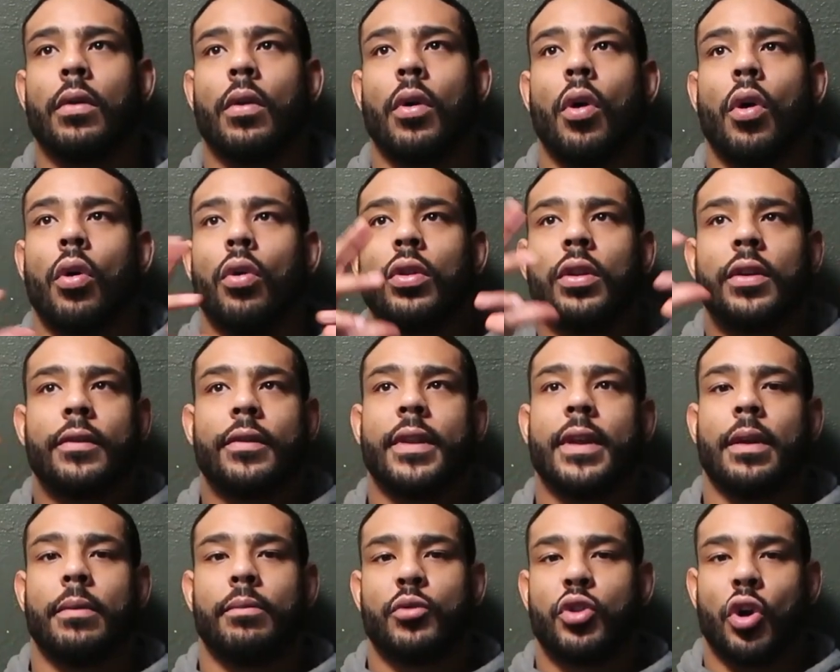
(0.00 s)
all of
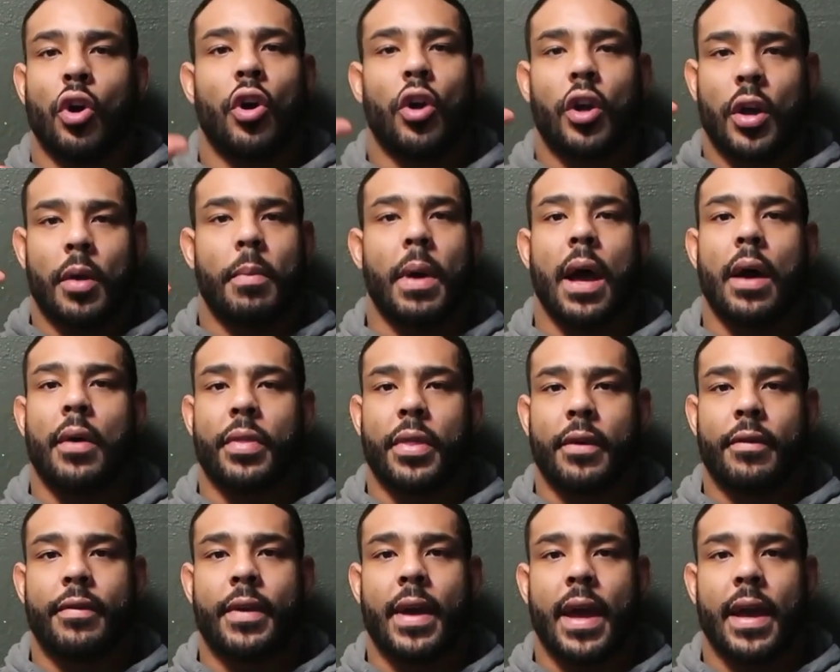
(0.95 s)
them talk about
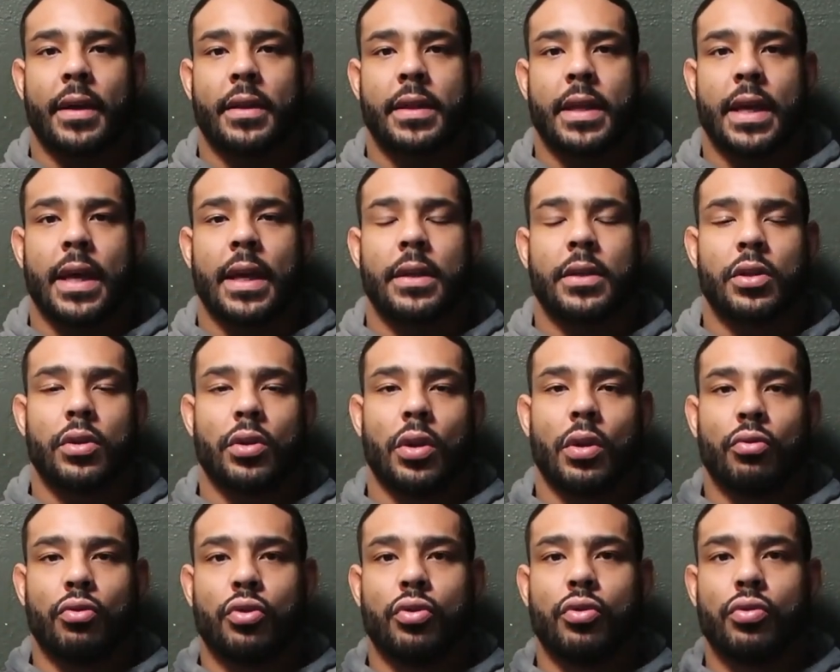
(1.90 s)
the fact that, you
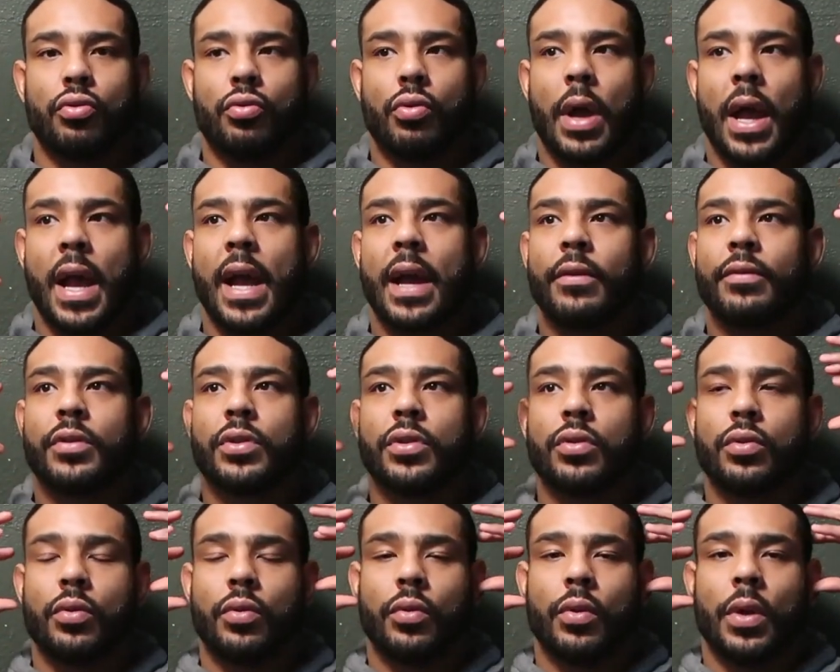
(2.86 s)
know, you have
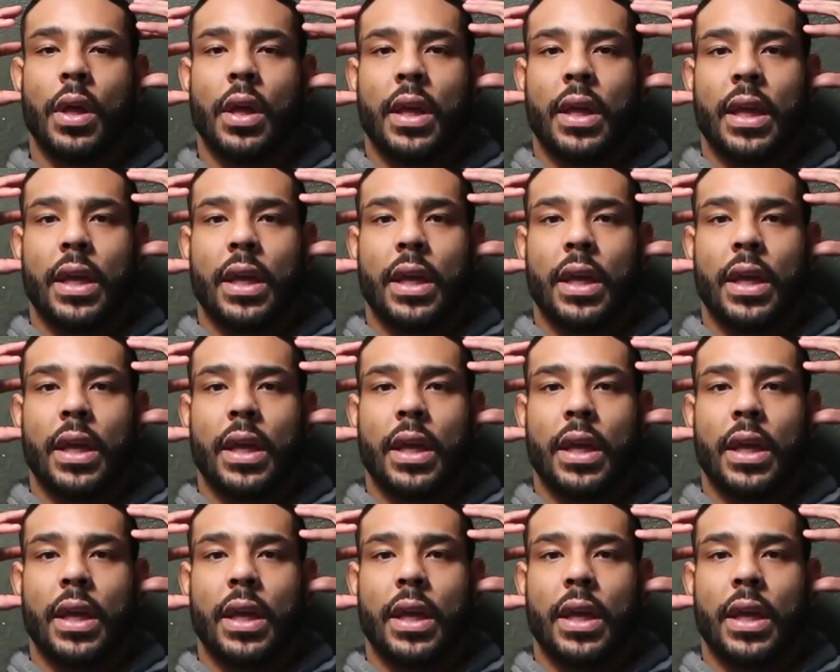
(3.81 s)
to,